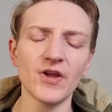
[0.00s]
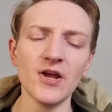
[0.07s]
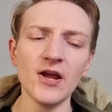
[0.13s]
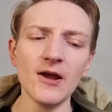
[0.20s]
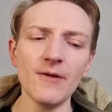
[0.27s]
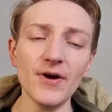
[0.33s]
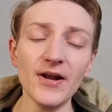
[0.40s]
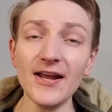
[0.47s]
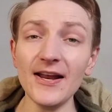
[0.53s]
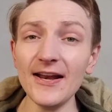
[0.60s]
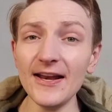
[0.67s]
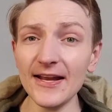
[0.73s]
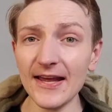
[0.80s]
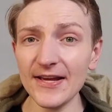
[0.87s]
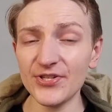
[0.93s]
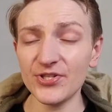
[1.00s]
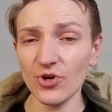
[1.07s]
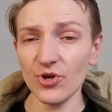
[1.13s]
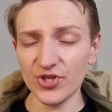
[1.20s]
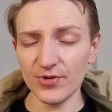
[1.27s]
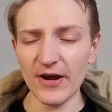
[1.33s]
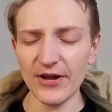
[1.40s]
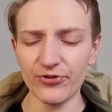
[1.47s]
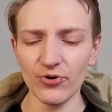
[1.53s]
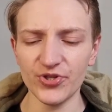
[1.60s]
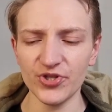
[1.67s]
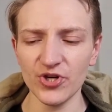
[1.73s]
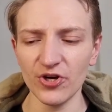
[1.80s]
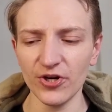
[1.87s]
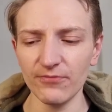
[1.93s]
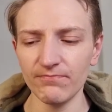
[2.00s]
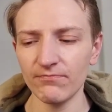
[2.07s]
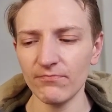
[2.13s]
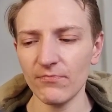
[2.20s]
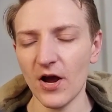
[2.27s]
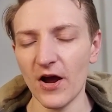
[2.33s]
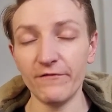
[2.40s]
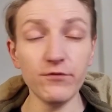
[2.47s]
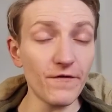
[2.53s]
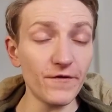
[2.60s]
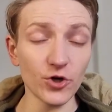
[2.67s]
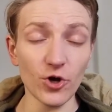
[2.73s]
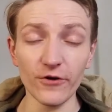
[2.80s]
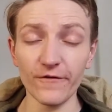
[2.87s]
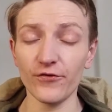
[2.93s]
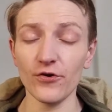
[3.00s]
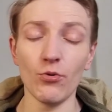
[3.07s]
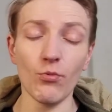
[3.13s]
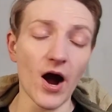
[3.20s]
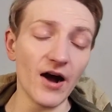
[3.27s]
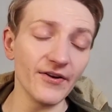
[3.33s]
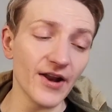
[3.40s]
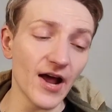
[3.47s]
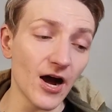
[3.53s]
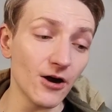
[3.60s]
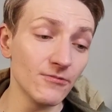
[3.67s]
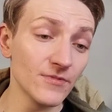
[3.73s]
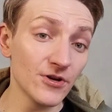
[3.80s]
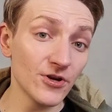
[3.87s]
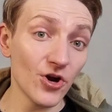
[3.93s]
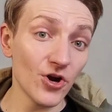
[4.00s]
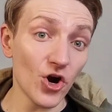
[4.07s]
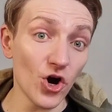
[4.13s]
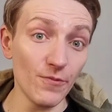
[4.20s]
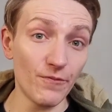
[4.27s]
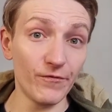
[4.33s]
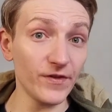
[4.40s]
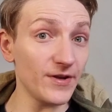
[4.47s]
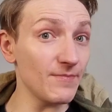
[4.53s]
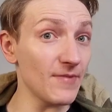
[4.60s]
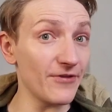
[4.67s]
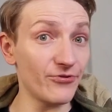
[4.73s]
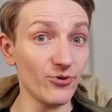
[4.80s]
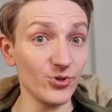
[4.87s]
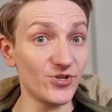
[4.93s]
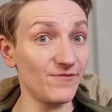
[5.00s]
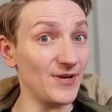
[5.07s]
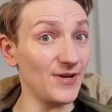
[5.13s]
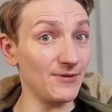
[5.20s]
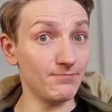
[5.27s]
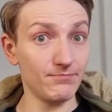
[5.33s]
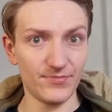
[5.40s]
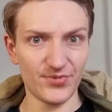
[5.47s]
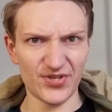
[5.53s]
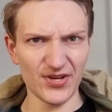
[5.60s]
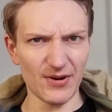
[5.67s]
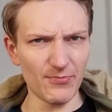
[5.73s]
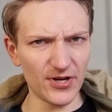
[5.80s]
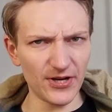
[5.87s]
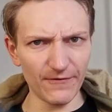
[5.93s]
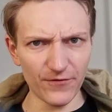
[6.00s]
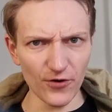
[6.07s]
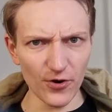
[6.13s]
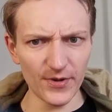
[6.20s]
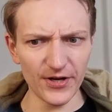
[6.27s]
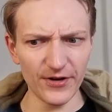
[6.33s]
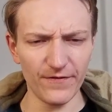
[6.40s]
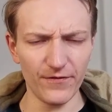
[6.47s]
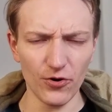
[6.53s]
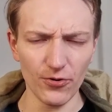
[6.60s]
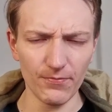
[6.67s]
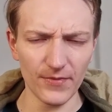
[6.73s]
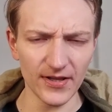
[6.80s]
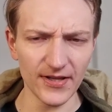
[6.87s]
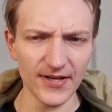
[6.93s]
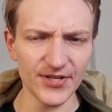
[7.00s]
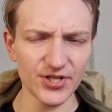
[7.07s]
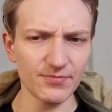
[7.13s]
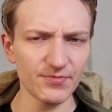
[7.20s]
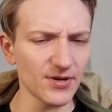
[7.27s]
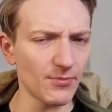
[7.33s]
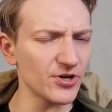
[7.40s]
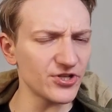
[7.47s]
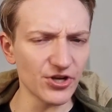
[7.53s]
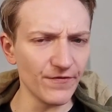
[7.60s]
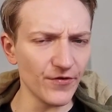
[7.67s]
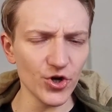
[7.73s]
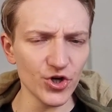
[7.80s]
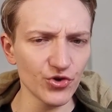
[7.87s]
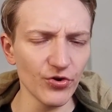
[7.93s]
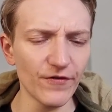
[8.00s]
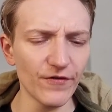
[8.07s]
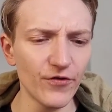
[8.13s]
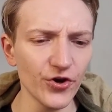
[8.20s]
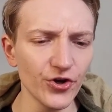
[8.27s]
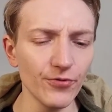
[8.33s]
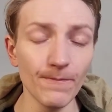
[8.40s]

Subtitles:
But in any case, those are my thoughts on it. I've waffled on for a while now. Hopefully my thoughts have been somewhat informative or at least somewhat diversionary for you.